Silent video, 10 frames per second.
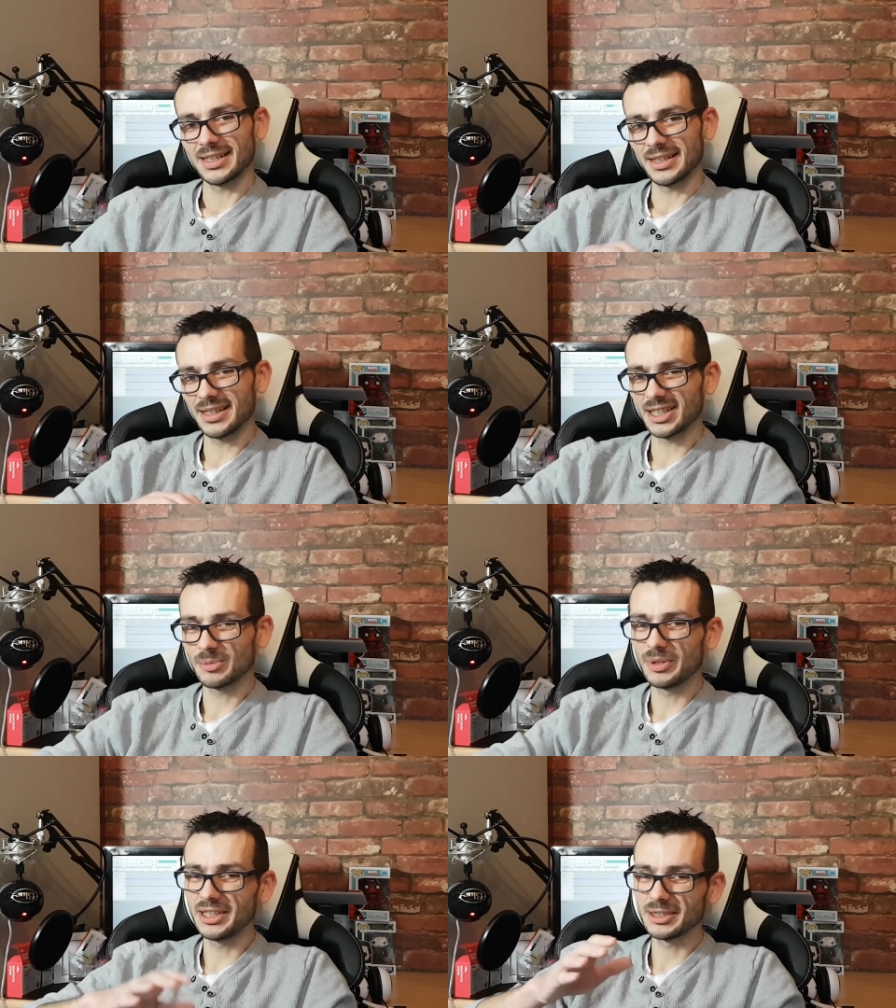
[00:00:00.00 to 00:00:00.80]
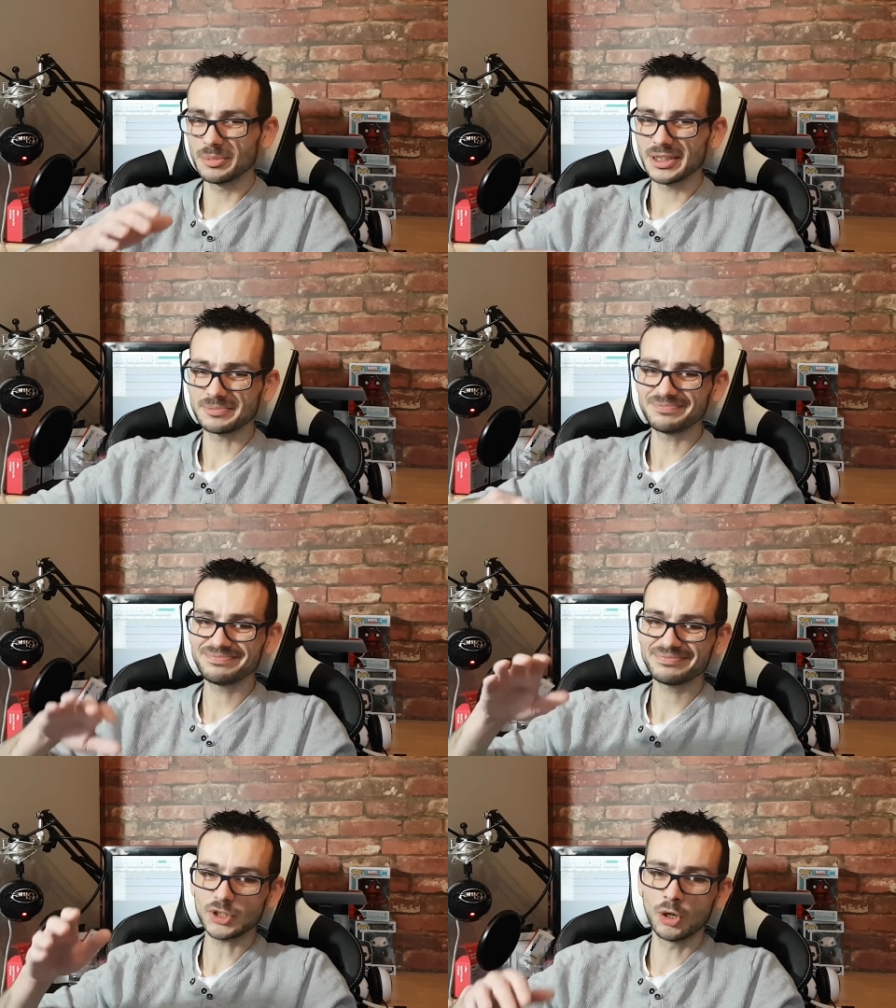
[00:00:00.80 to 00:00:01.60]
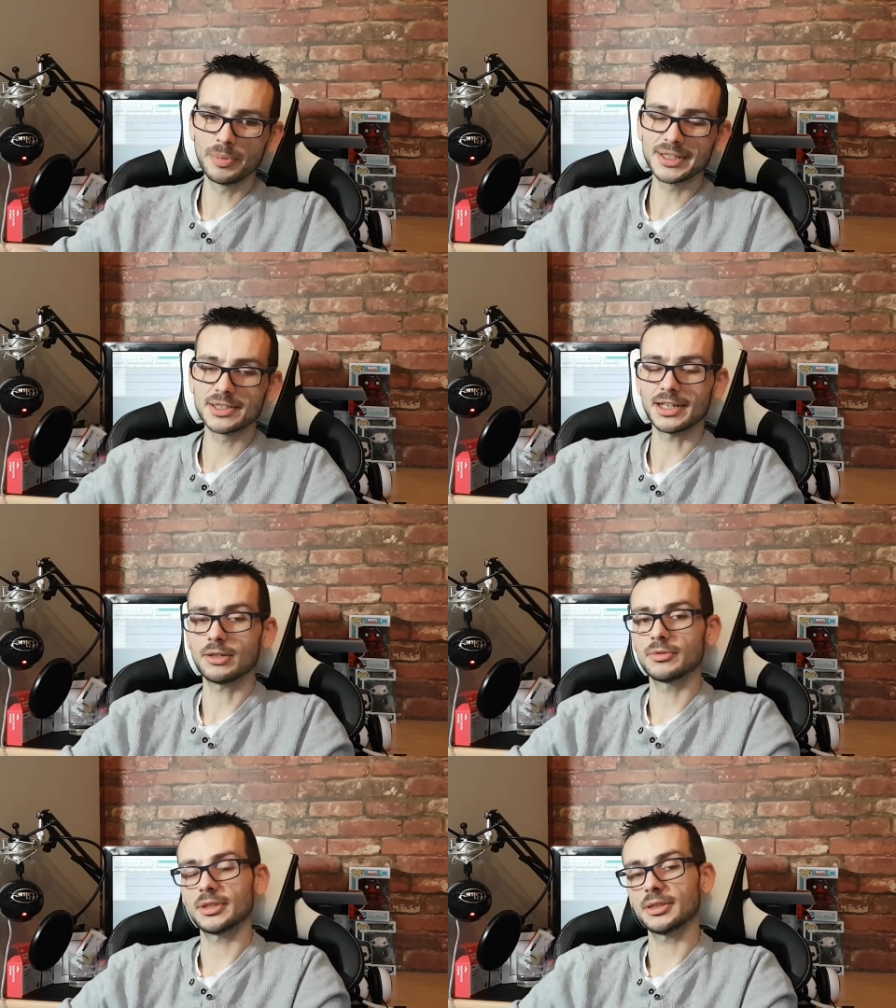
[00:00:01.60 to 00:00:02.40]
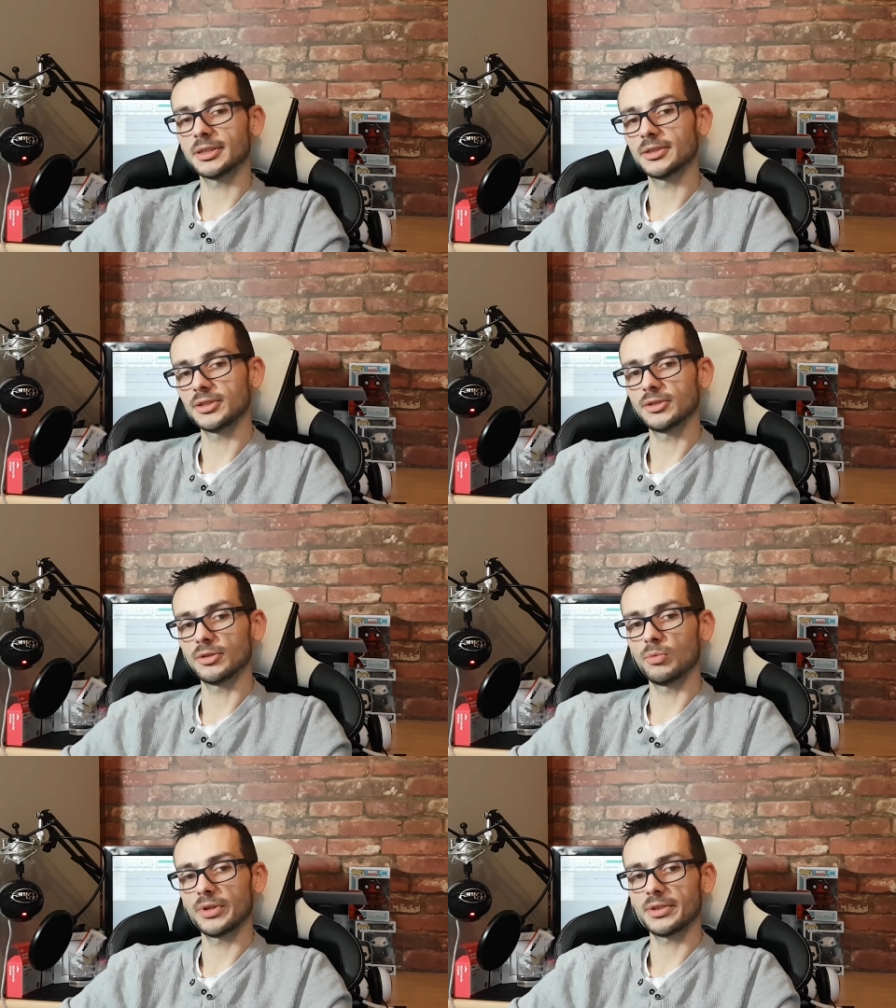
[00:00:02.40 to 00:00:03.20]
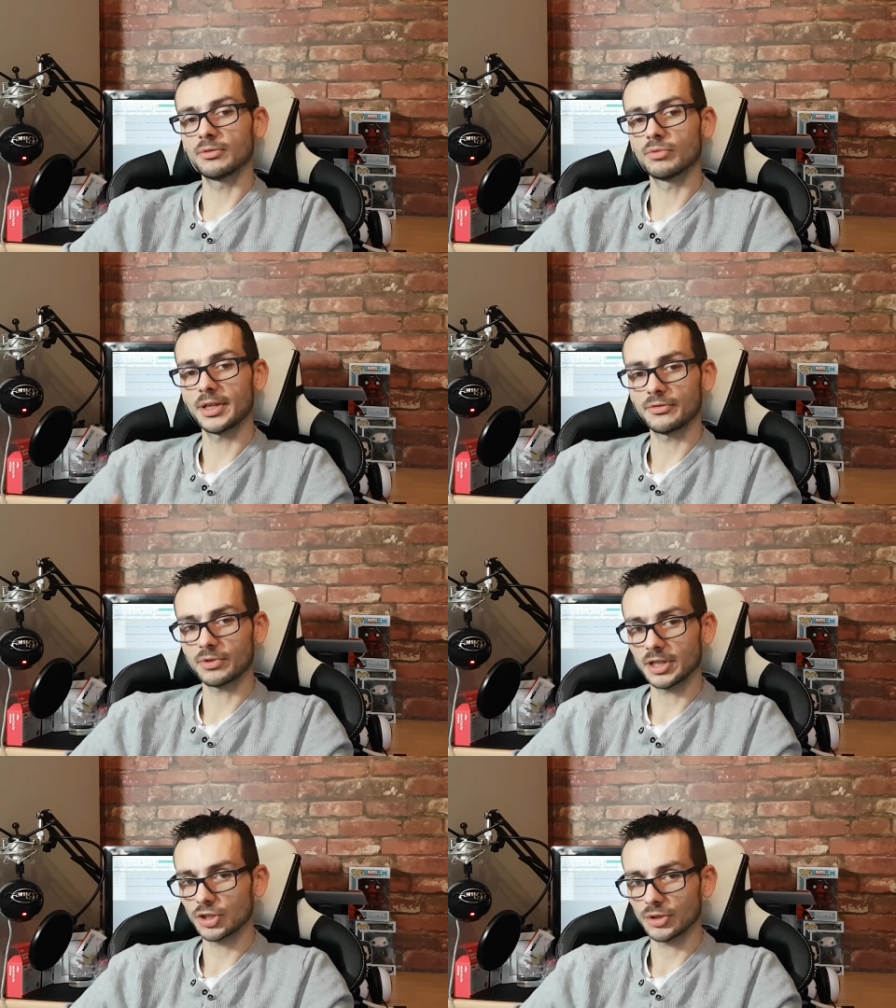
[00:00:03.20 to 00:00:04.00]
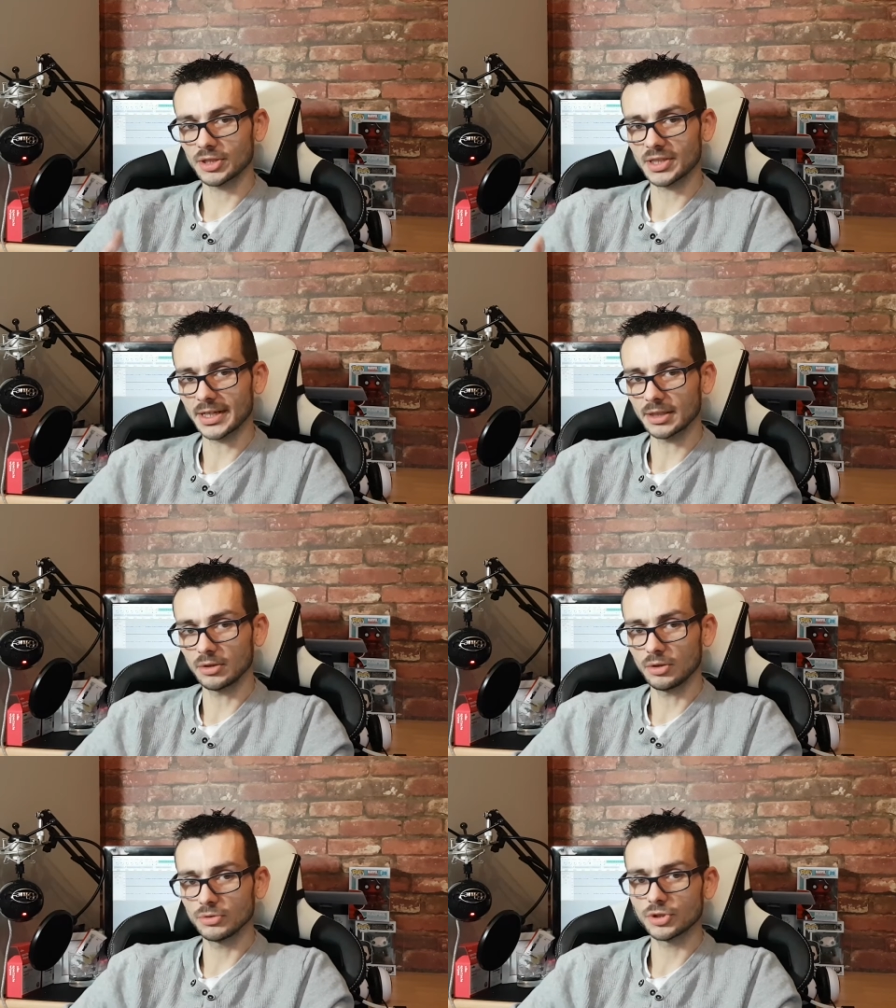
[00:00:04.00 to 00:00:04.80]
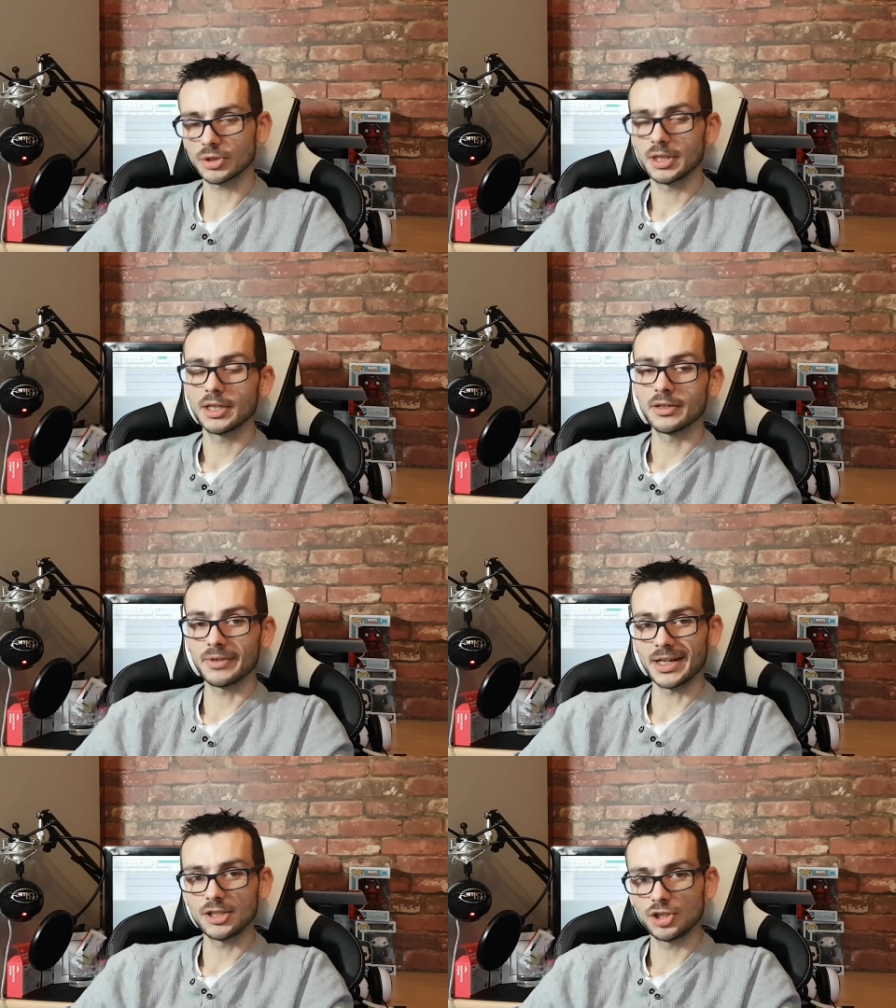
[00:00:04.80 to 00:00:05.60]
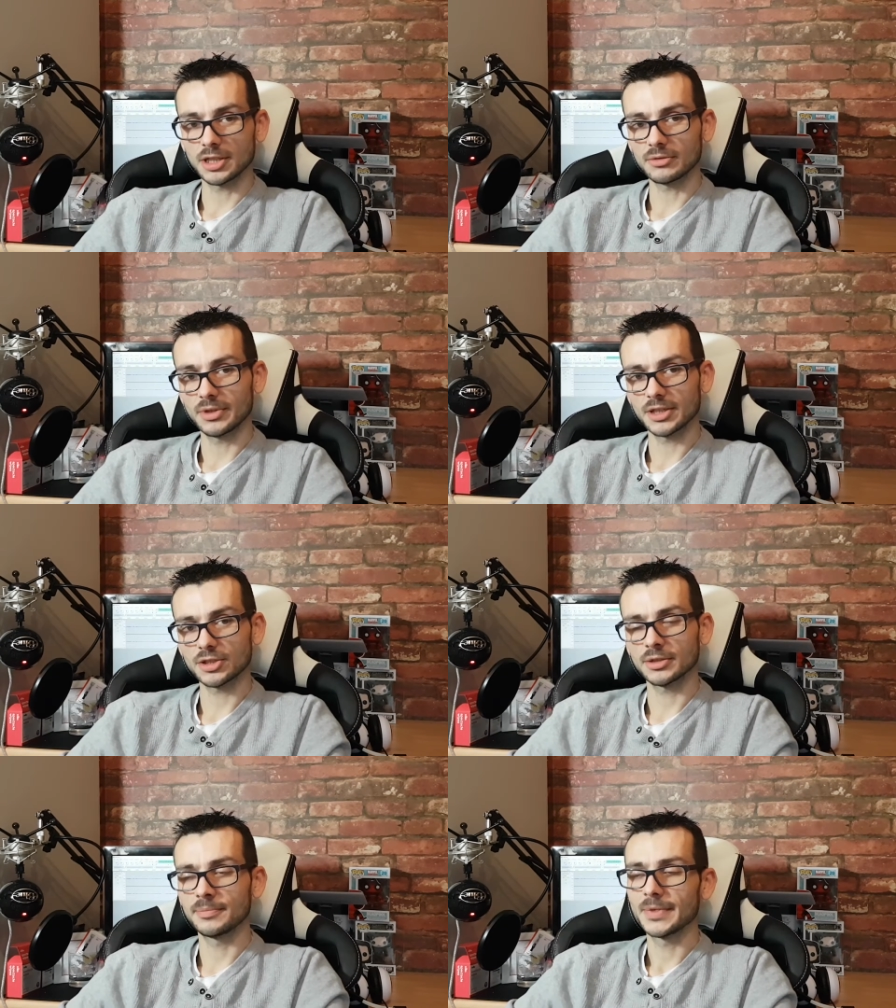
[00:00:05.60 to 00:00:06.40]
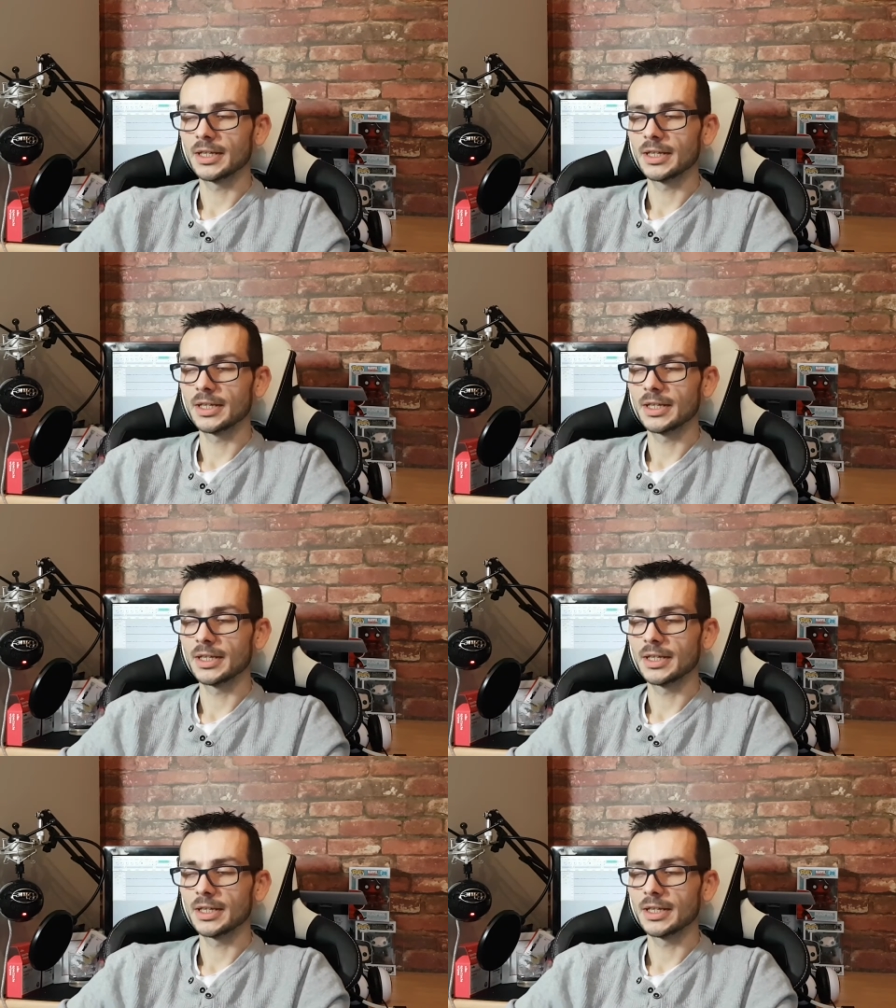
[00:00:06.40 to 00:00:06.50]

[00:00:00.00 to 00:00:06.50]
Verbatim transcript: And then it's been a bit up and down and, you know, with the refresh or the second launch of any generation,